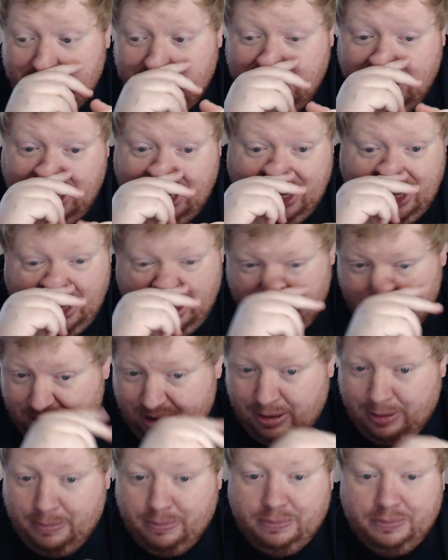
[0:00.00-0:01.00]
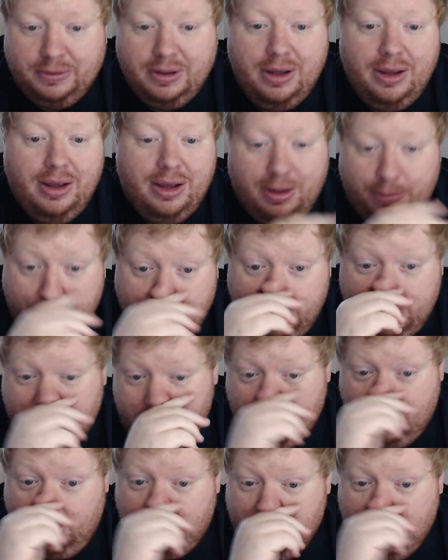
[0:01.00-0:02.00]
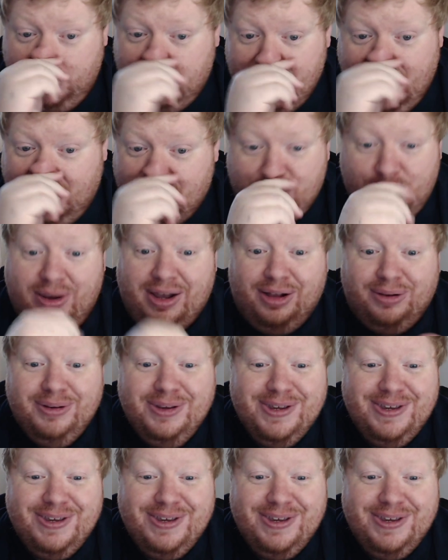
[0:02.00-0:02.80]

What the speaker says: Probably should stop doing that as well.